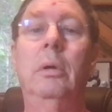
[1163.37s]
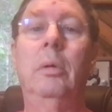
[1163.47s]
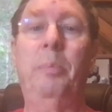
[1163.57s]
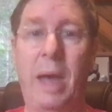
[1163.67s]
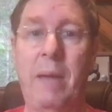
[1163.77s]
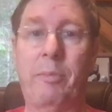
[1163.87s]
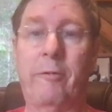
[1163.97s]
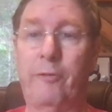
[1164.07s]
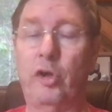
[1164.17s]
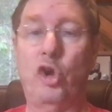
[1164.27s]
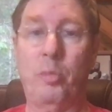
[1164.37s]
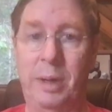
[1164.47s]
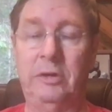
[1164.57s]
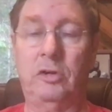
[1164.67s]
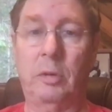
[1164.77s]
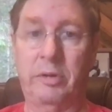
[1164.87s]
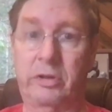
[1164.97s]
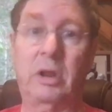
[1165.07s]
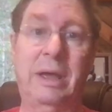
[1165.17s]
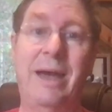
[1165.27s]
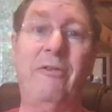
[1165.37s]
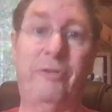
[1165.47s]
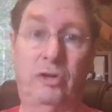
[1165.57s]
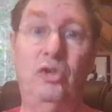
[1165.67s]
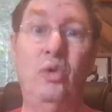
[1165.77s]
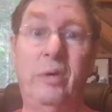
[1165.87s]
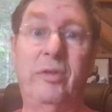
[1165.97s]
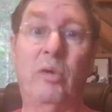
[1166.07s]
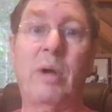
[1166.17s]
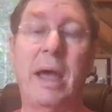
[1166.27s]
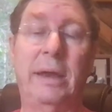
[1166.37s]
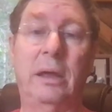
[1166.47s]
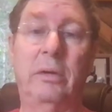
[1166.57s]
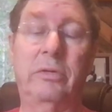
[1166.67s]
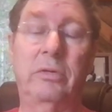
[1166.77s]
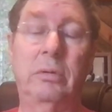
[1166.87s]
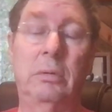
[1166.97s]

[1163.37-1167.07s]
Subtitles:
paper for your midterm. It's going to count for 2 of your writings.